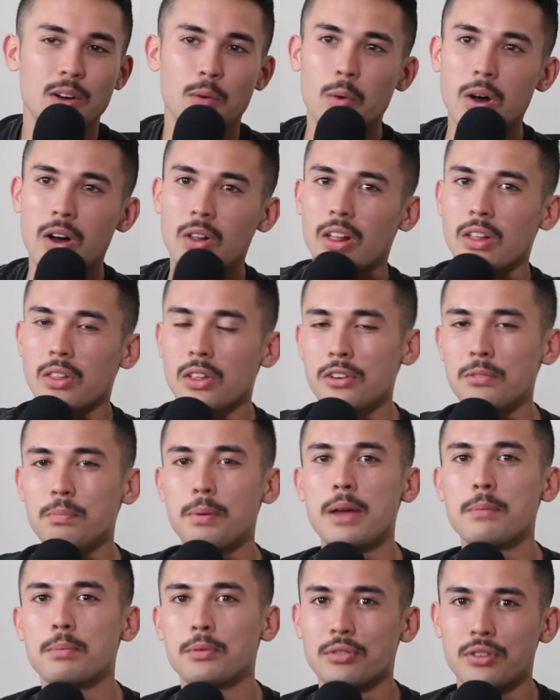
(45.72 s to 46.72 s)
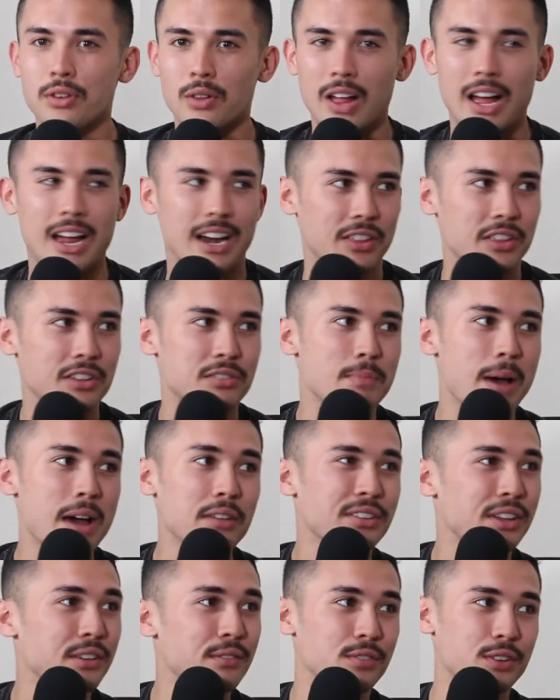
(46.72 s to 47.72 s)
Well, a lot of people still aren't. There's
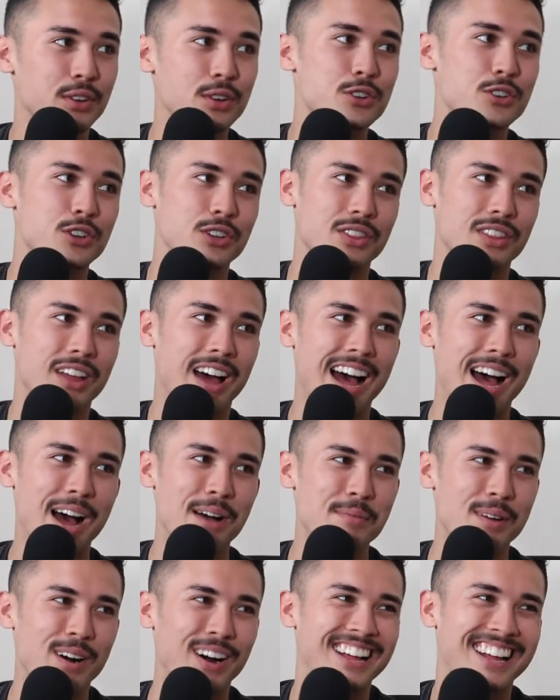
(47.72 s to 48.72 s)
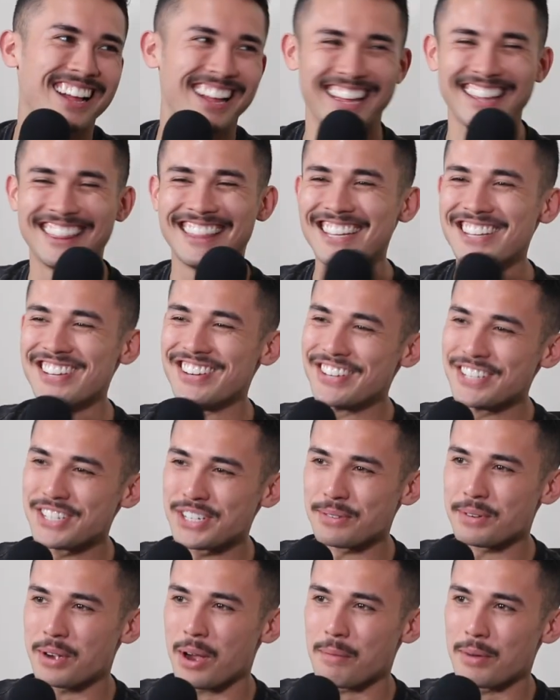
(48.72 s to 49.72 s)
mass confusion um, in the
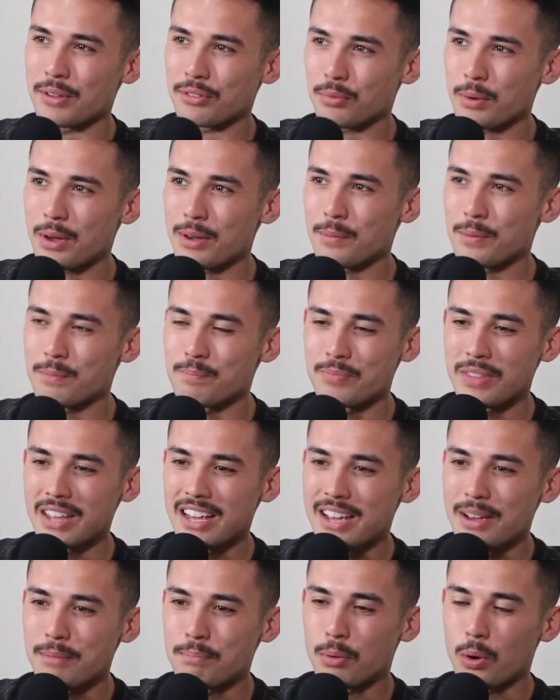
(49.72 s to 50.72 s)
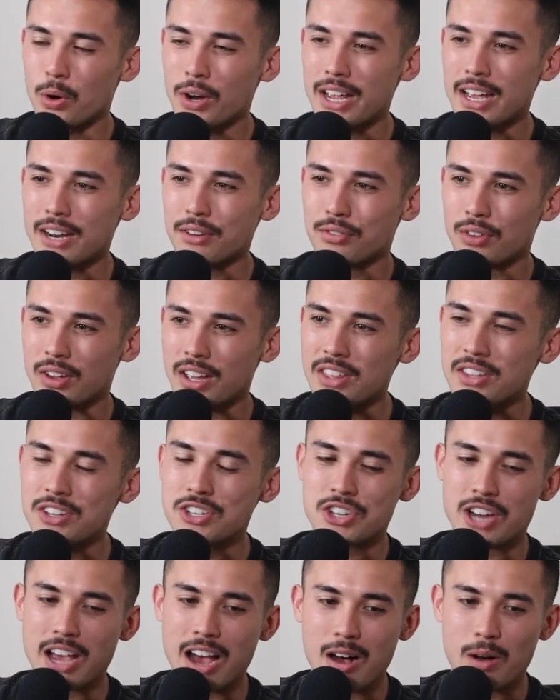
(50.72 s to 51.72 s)
YouTube comments. We brought out a, in the
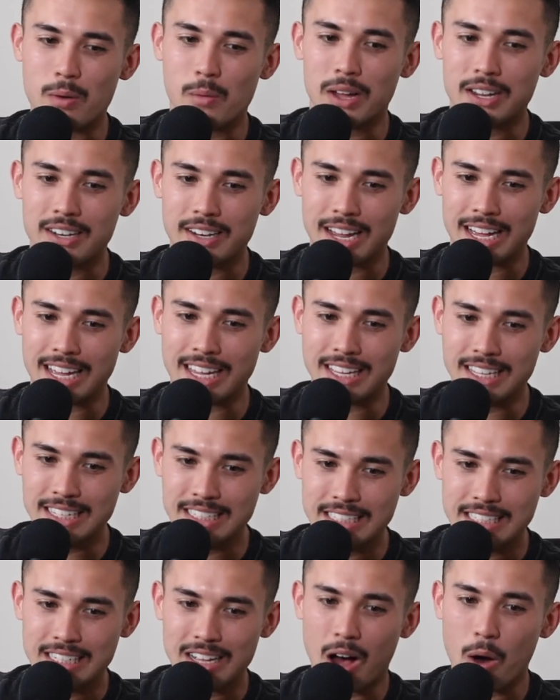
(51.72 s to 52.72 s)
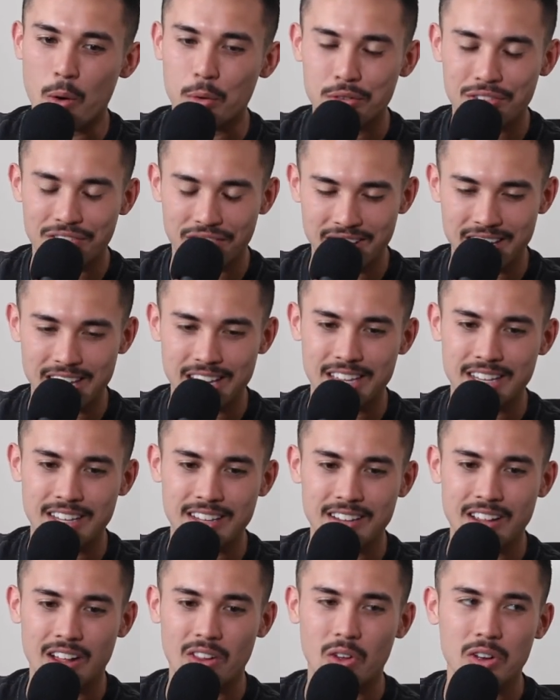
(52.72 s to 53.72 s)
shower one day. I was
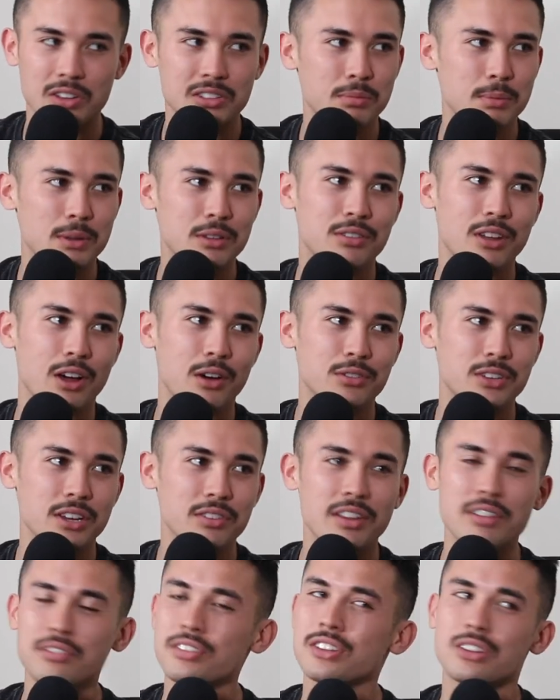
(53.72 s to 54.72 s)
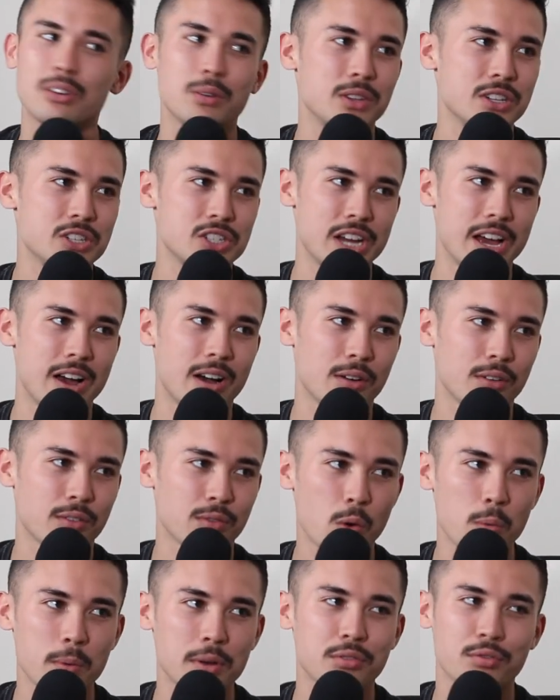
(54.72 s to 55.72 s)
singing along to myself, just as you do in the shower,
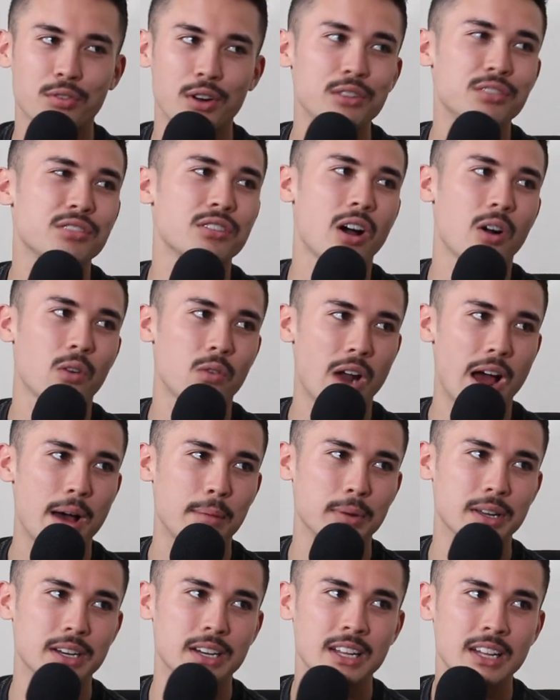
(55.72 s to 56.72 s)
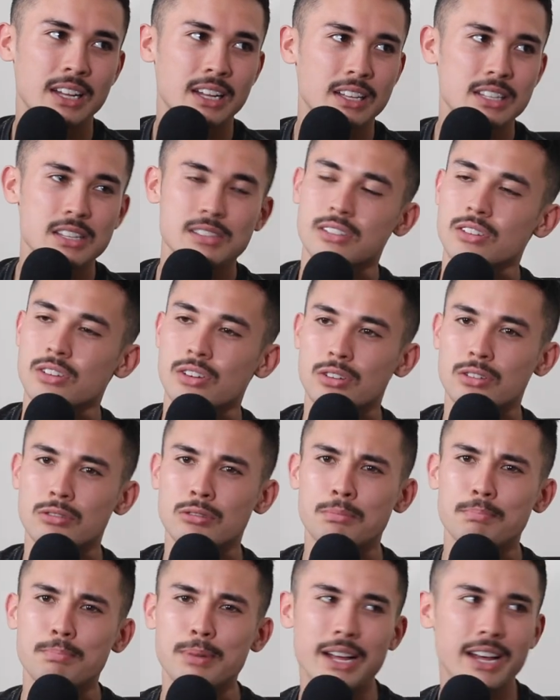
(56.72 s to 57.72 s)
almost freestyle rap, and mm. just,
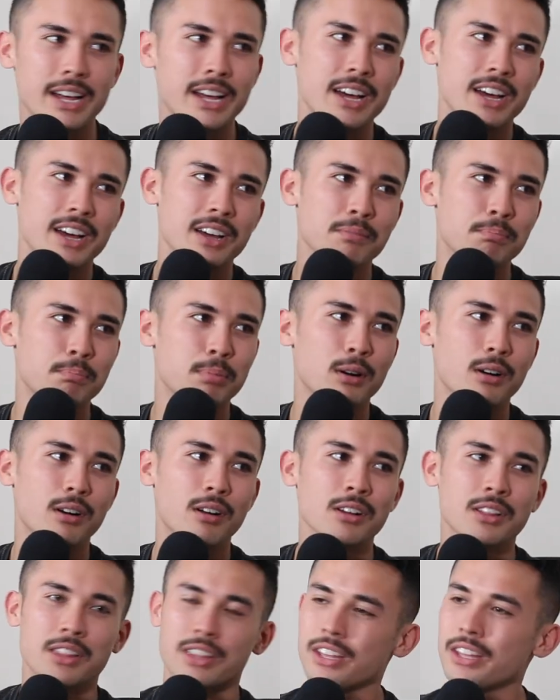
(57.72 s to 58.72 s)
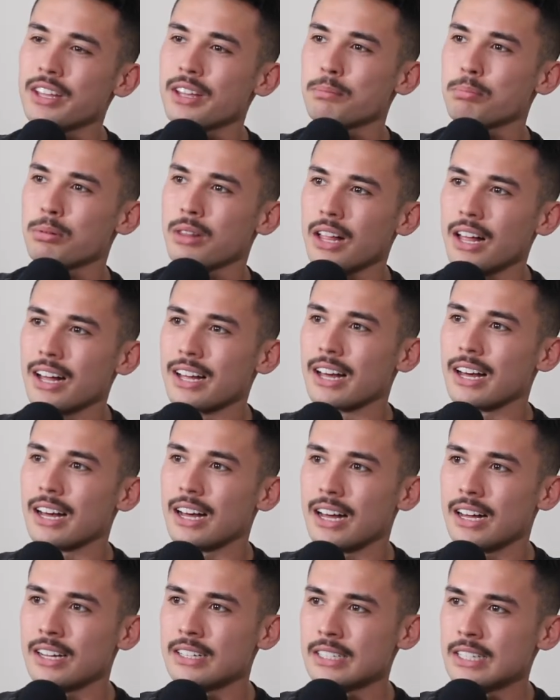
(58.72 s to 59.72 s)
you're a back pocket
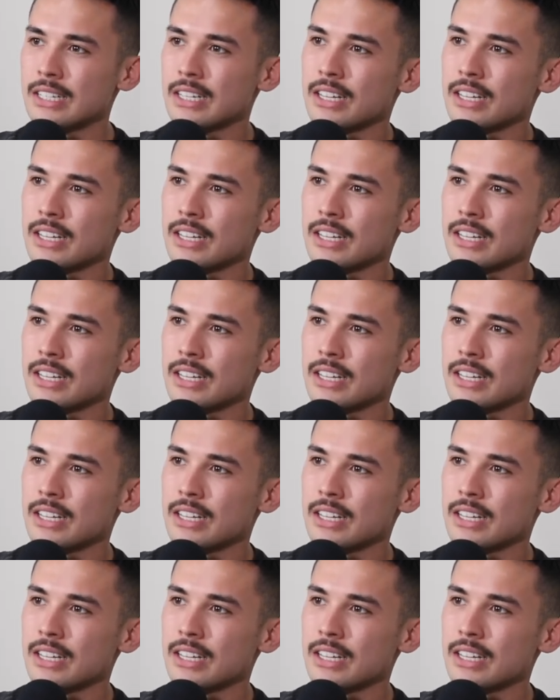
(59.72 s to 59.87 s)
plugger.